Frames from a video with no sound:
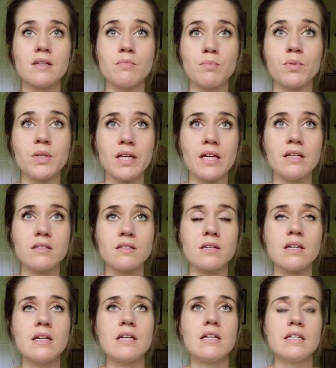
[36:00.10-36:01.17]
in place
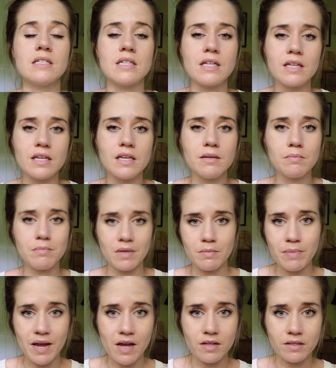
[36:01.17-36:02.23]
to keep me
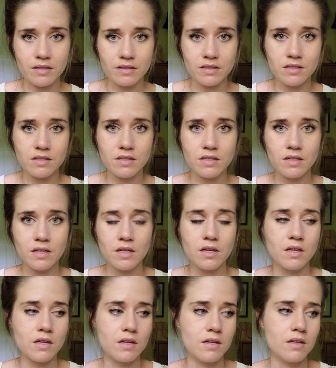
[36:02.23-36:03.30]
balanced.
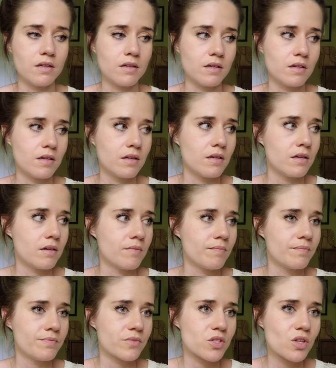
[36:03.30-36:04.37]

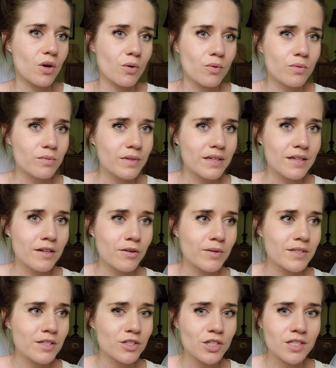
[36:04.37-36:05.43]
So,
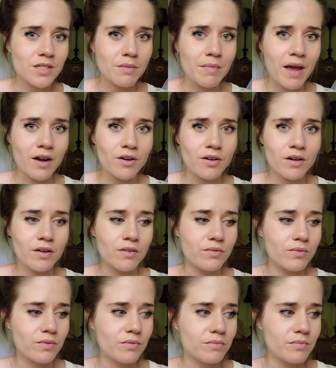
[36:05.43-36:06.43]
is it just a matter of